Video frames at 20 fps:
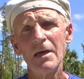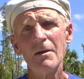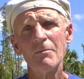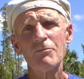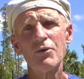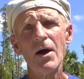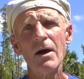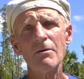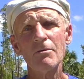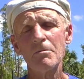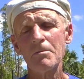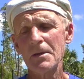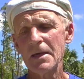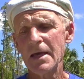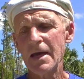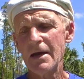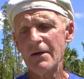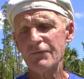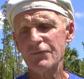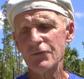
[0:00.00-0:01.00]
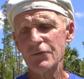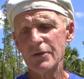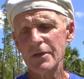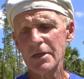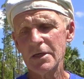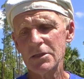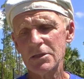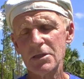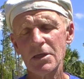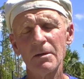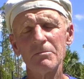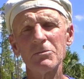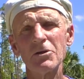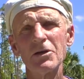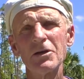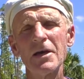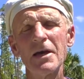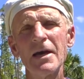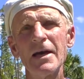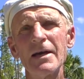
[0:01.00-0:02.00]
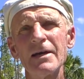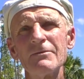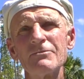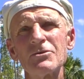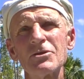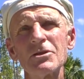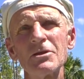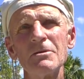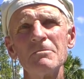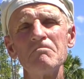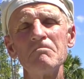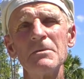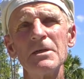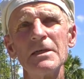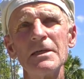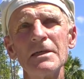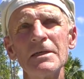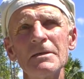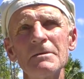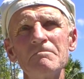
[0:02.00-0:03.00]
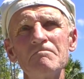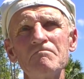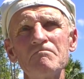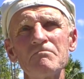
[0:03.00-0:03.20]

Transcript: probably after this, I'm going to have some,